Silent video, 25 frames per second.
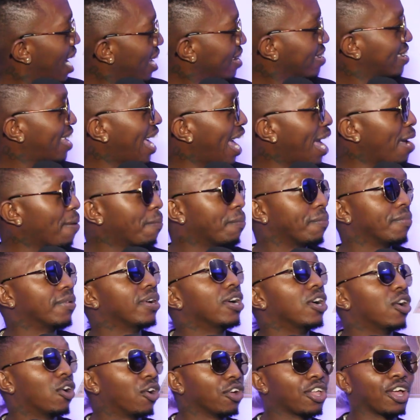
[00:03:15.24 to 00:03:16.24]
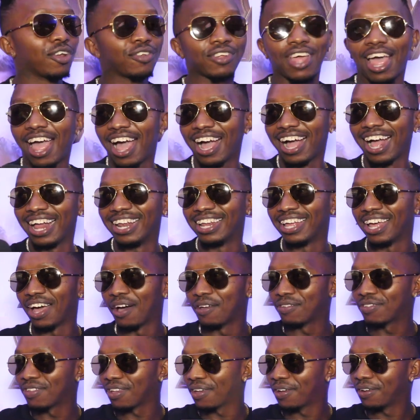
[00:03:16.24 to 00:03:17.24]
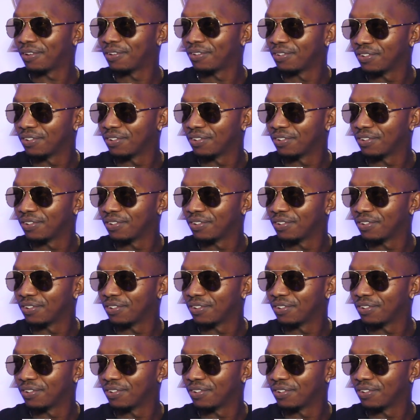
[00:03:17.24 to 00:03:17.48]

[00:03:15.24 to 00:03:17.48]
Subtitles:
Endgame. Ngoja tukaangalie au sio?